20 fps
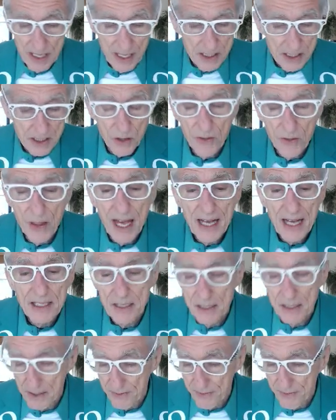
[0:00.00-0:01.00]
So that's
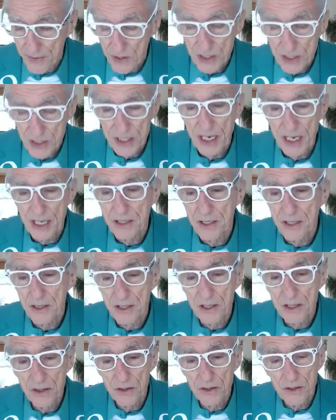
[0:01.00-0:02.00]
in the first section
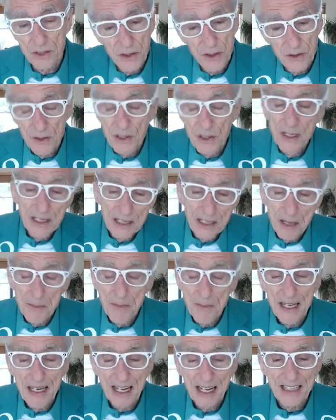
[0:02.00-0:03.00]
too. So they may
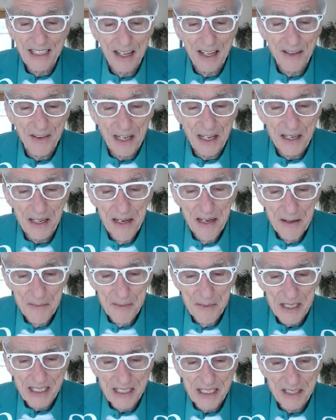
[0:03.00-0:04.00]
not sound like
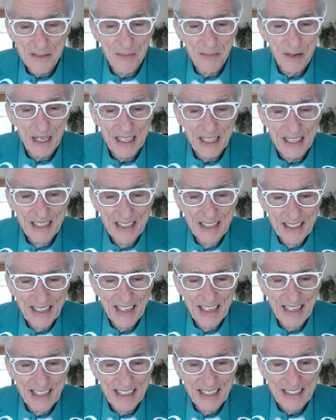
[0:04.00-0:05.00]
business money
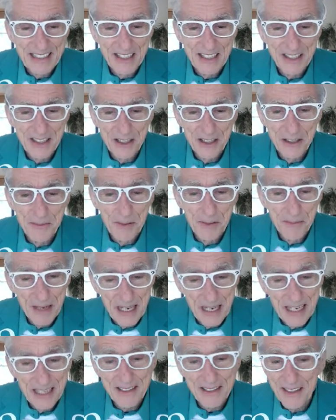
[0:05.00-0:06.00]
to you, but
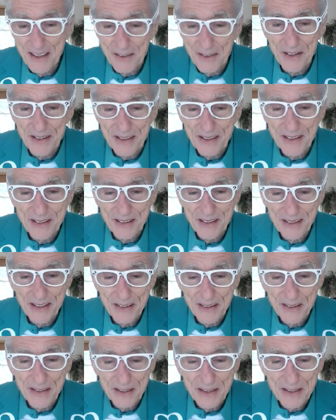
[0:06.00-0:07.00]
man, you know,
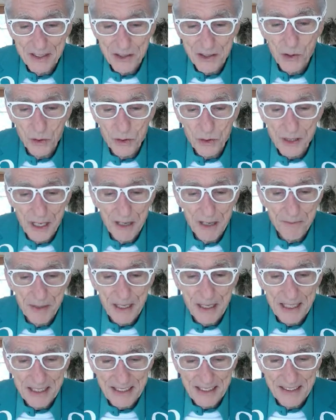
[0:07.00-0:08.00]
it's cool stuff
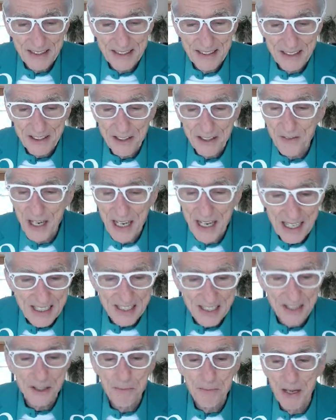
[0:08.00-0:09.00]
because it'll give you
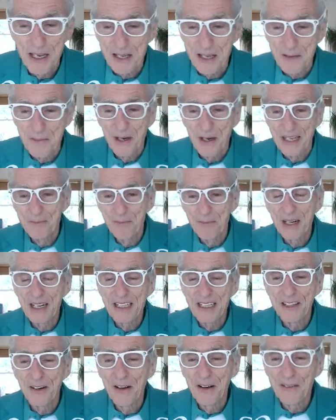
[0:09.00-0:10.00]
extra spending money. Money you
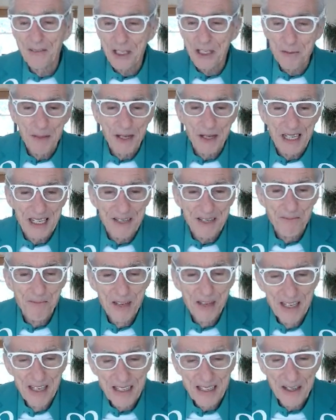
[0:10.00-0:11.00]
don't have to spend on,
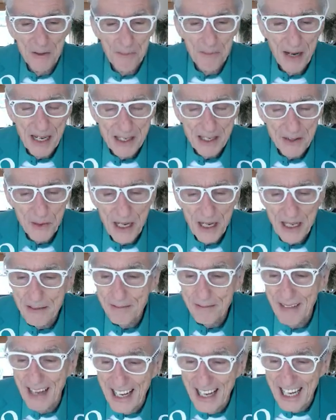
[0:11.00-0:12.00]
you know, paying rent
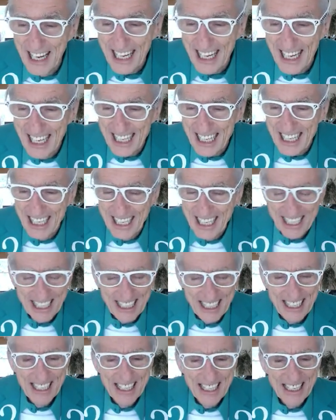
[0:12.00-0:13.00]

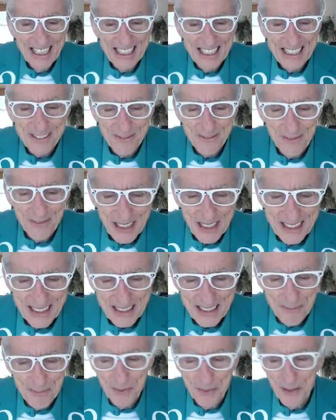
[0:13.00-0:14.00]
is money you
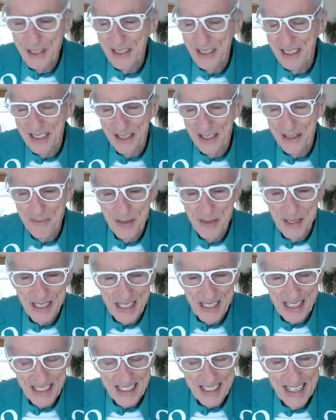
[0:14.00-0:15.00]
can put into your
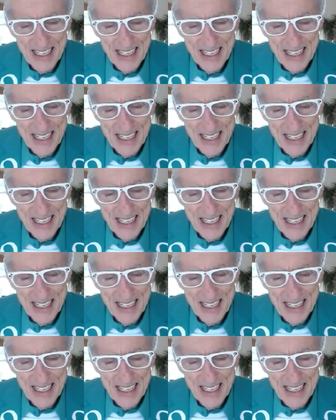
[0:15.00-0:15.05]
business.